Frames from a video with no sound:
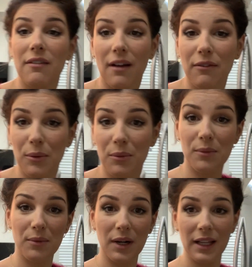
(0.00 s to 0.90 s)
I've ever
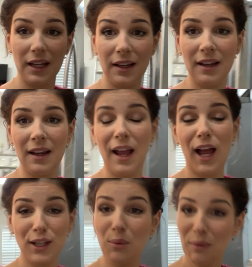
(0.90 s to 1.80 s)
really
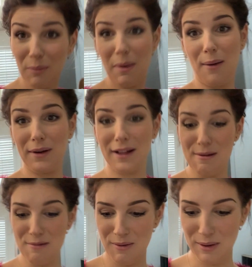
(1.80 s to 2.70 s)
had the willpower to
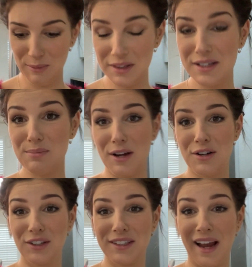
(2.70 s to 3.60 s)
keep going with a
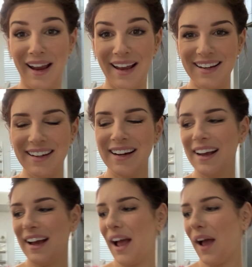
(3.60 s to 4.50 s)
special diet
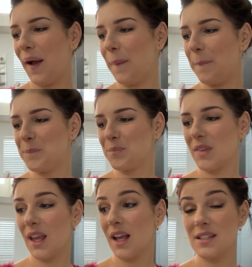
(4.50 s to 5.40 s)
because um,
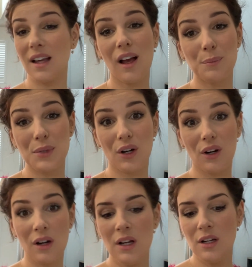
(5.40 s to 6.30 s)
it helps
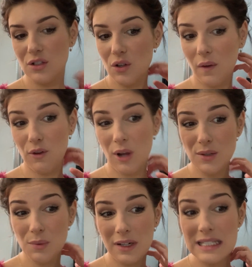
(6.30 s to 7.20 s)
her. So if you
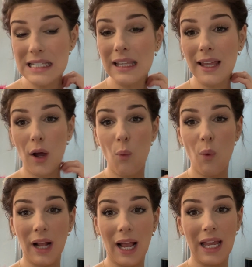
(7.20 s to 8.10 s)
guys want to see like a,
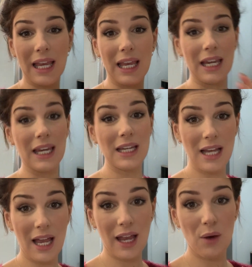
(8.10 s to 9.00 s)
what I eat in a
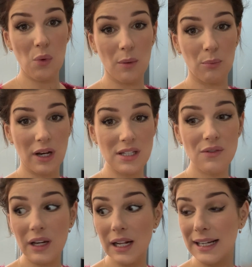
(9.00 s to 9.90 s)
day while
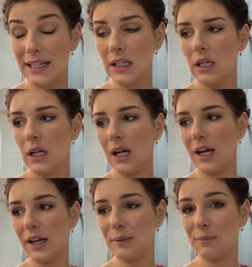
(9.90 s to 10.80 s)
breastfeeding,
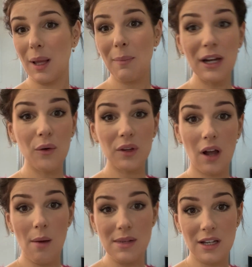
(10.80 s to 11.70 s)
um, let me know in the
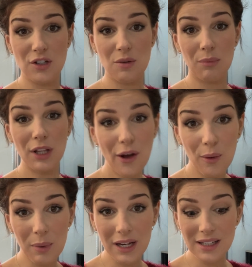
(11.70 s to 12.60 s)
comment section below
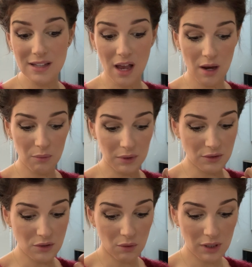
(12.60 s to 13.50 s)
because I will
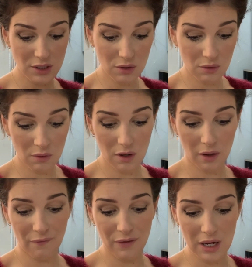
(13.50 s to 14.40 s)
totally do
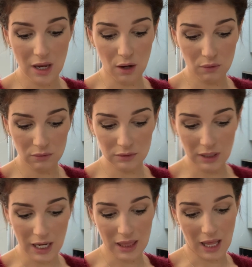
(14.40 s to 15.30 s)
a video
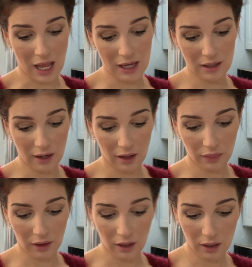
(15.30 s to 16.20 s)
like that. And I
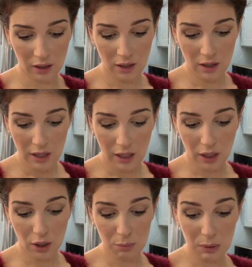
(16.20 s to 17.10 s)
think it
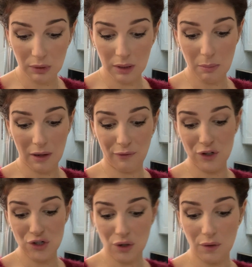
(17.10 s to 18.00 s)
could be really
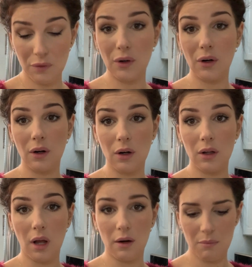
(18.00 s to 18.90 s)
beneficial for a
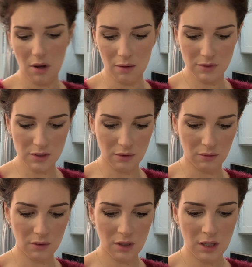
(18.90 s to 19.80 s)
lot of moms
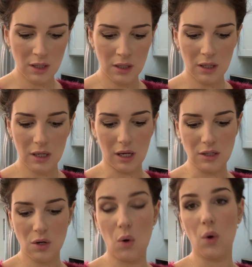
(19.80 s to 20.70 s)
who get
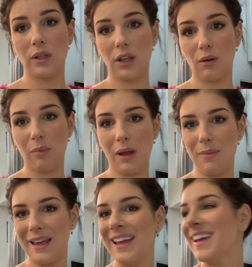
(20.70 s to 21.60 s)
told that their
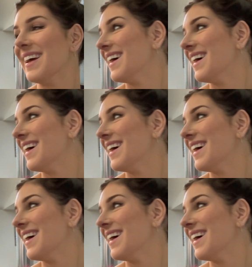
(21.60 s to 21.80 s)
baby